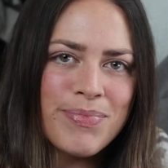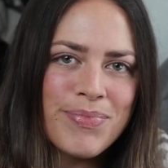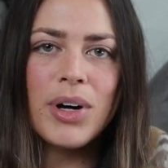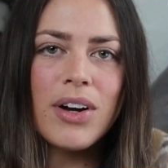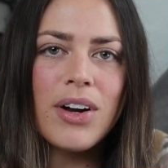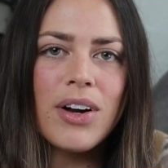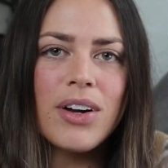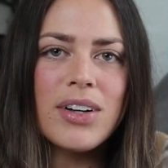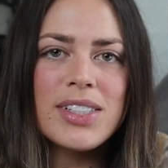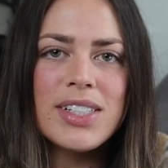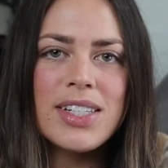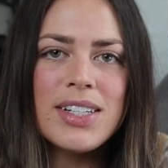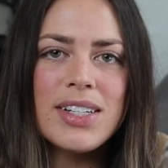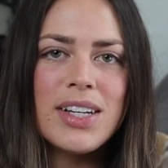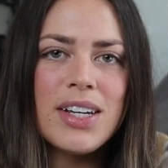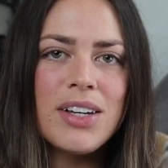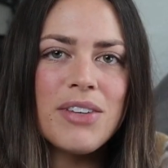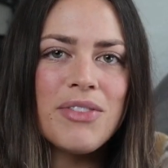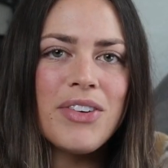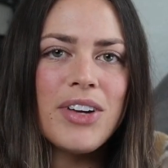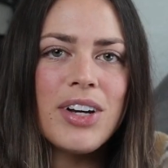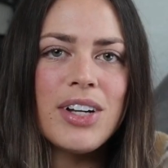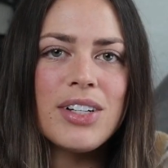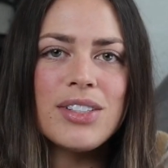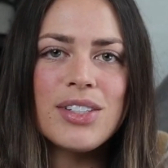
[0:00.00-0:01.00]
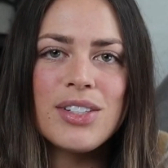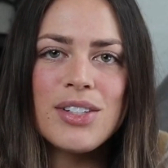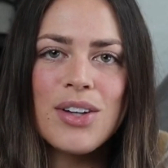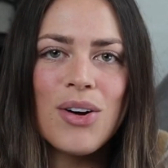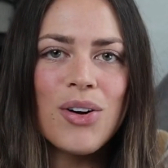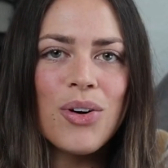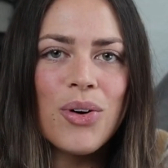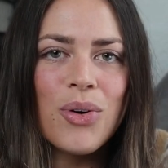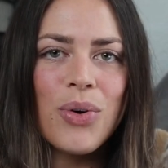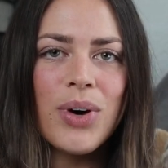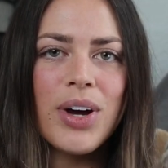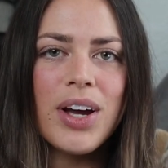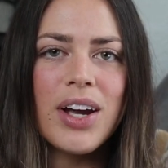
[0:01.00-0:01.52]
But honestly, he fit in so
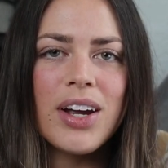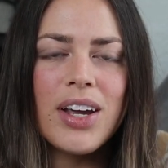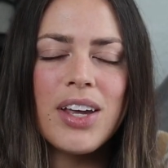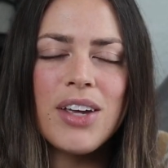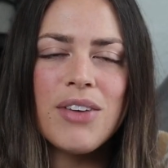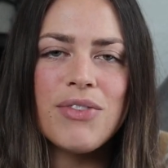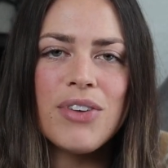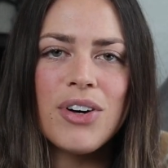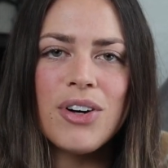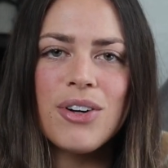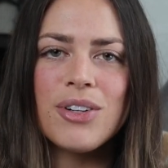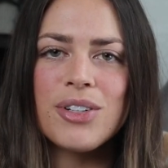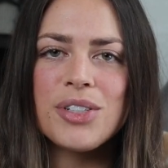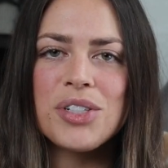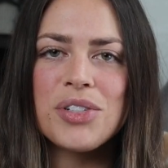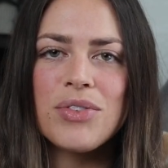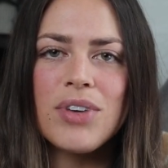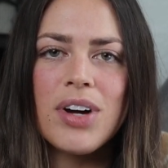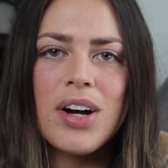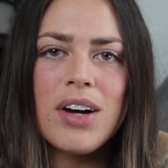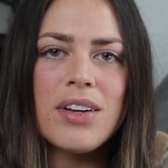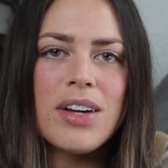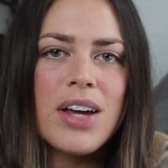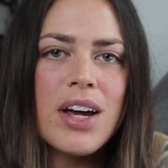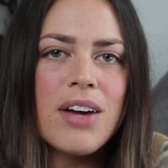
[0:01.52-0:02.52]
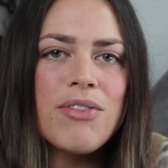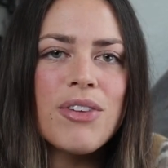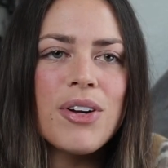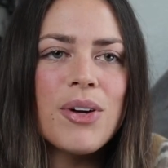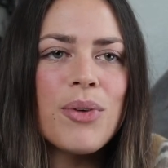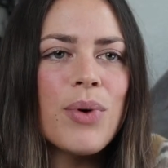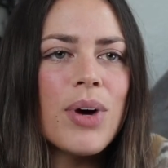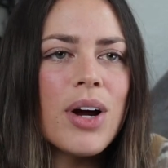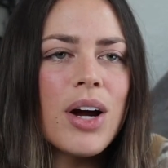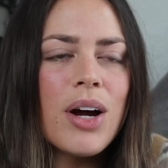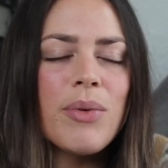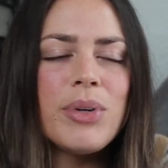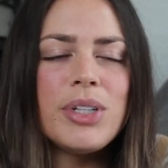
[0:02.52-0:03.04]
quick. He followed us around
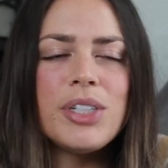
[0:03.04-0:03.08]
everywhere.